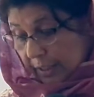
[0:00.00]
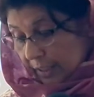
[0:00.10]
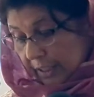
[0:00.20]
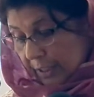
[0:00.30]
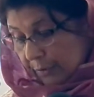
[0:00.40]

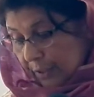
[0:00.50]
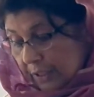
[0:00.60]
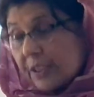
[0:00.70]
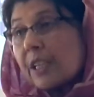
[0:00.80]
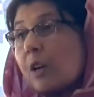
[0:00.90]
the
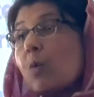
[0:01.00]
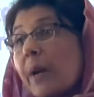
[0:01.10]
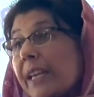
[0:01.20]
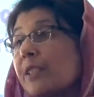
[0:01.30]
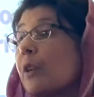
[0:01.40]
different
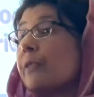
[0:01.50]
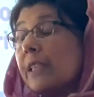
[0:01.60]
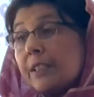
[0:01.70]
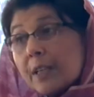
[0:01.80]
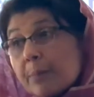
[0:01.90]
ways of
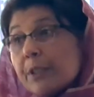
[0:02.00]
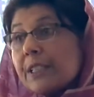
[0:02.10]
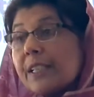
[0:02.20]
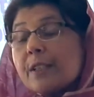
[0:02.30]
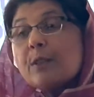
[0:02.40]

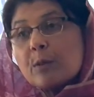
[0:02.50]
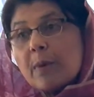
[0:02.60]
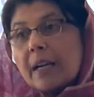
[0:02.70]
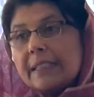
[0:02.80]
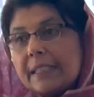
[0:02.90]
interpreting
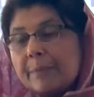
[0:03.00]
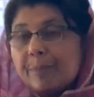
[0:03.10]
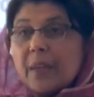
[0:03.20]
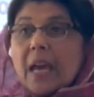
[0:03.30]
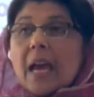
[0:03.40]
Gurbani.
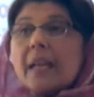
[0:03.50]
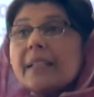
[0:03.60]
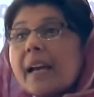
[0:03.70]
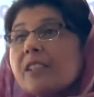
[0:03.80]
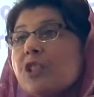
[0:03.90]

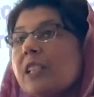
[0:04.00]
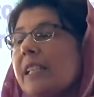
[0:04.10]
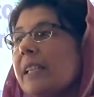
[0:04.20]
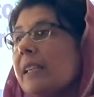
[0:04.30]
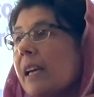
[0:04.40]
And
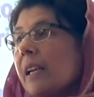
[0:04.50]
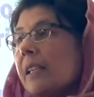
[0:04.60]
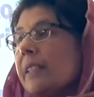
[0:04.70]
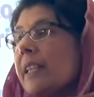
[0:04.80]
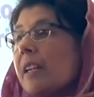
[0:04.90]
actually,
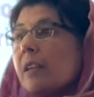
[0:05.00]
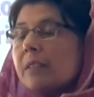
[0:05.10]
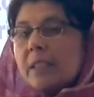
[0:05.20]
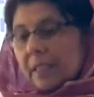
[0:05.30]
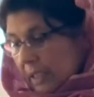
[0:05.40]

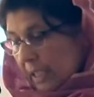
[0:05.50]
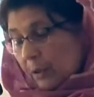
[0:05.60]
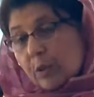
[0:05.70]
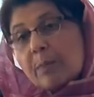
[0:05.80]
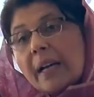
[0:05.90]

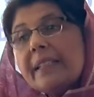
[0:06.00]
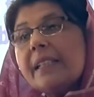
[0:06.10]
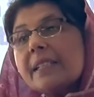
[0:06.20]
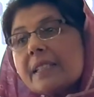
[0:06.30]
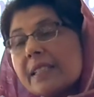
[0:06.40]

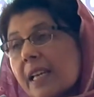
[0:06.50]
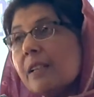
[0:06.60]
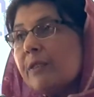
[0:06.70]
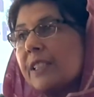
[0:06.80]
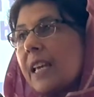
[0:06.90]
Gurbani
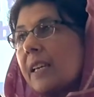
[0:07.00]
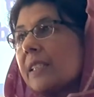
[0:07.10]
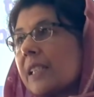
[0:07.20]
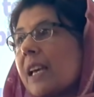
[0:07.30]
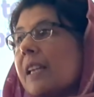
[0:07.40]
itself
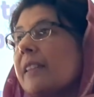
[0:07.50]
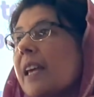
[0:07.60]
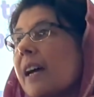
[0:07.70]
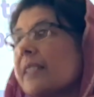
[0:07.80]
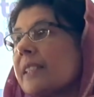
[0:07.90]
says
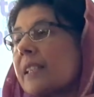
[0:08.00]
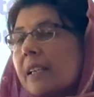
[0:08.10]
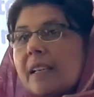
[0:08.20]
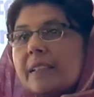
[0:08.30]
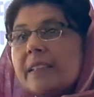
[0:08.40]
that
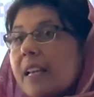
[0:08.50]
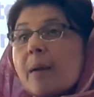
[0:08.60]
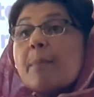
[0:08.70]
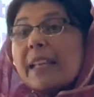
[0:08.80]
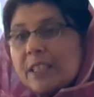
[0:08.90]
there are
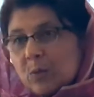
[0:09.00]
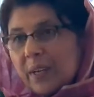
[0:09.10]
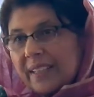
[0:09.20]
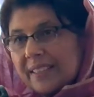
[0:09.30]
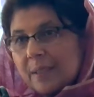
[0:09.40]
many
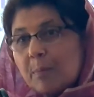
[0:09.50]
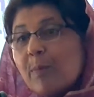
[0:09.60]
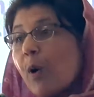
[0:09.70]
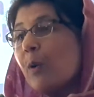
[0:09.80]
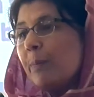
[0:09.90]
ways,
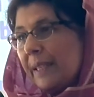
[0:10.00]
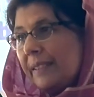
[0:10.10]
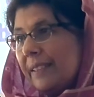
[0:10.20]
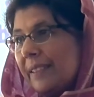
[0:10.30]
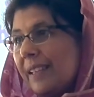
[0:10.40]
bahubid.